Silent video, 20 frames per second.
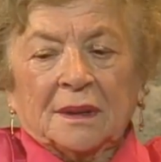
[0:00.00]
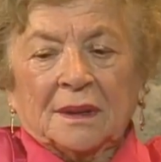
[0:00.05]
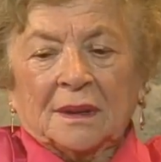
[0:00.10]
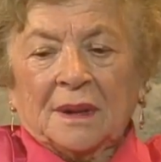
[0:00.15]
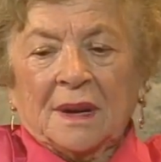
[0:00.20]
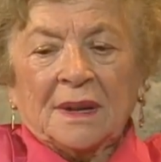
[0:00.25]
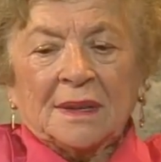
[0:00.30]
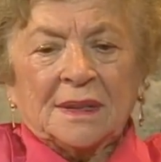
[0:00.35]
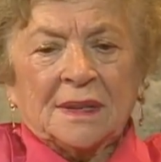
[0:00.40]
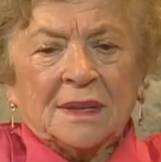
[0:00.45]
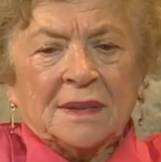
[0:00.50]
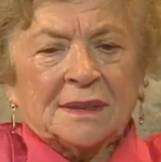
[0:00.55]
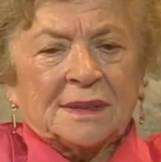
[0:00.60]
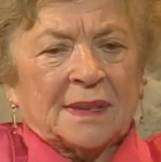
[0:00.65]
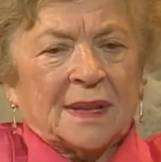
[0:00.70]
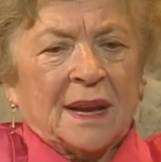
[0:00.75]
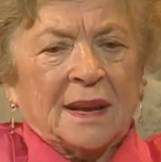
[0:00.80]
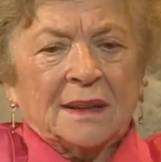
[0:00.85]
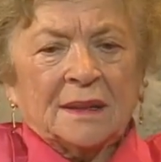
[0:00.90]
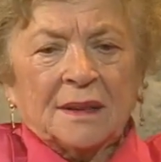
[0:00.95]
And I said,
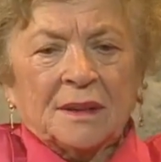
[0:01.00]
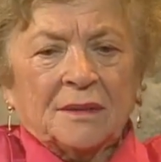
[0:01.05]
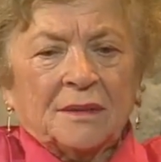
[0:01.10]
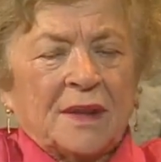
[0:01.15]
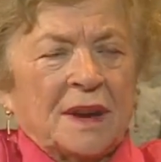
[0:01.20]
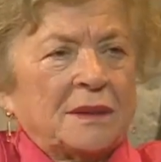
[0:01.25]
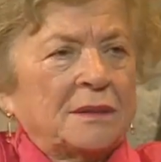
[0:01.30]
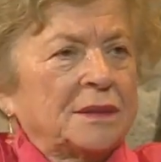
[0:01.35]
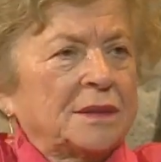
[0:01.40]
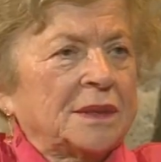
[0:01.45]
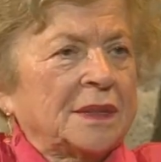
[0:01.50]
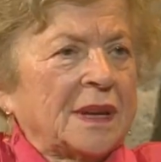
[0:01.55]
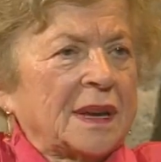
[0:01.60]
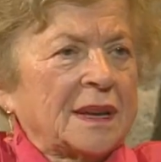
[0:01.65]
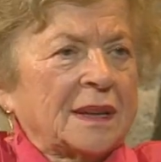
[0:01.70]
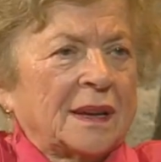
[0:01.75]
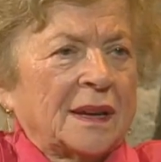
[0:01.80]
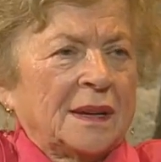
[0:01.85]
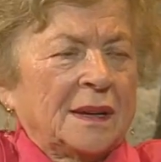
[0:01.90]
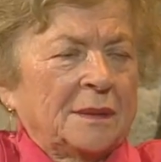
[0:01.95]
Zaidi, why would they
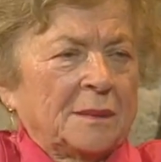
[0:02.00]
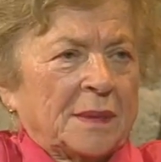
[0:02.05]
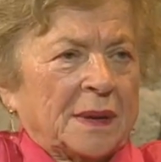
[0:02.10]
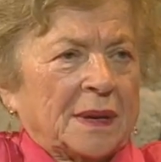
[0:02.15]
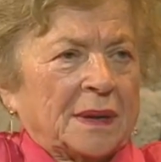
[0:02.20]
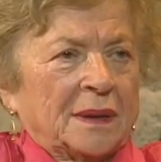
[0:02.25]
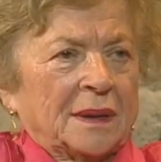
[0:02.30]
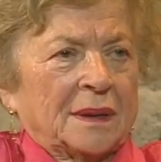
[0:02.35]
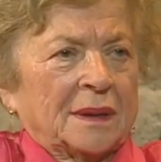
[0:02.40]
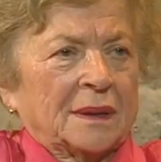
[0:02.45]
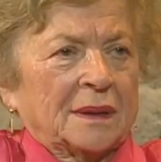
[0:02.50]
kill me?